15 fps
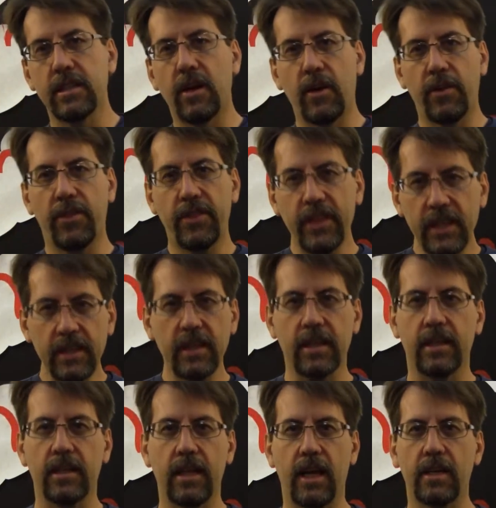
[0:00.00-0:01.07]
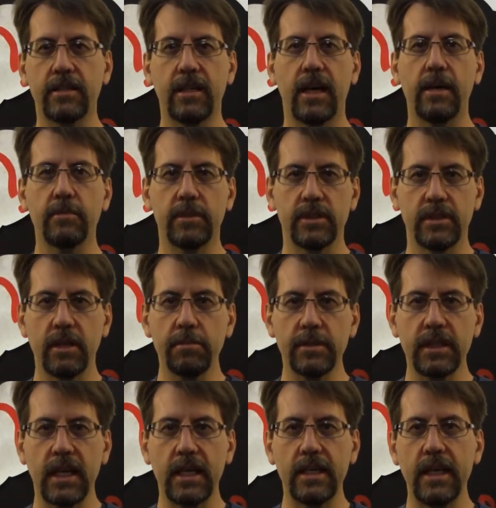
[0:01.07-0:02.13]
that our thinking a lot of times is
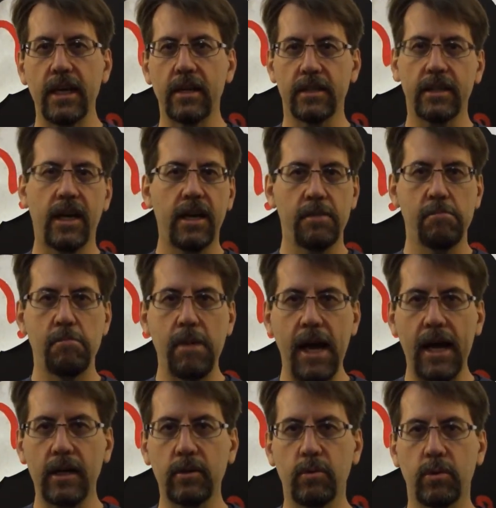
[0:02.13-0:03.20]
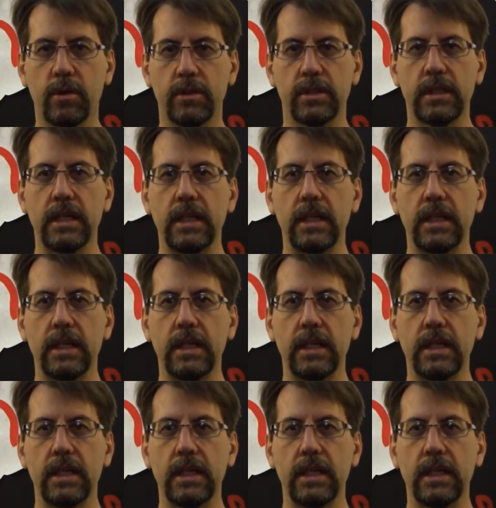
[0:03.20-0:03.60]
upside down and kind of backwards,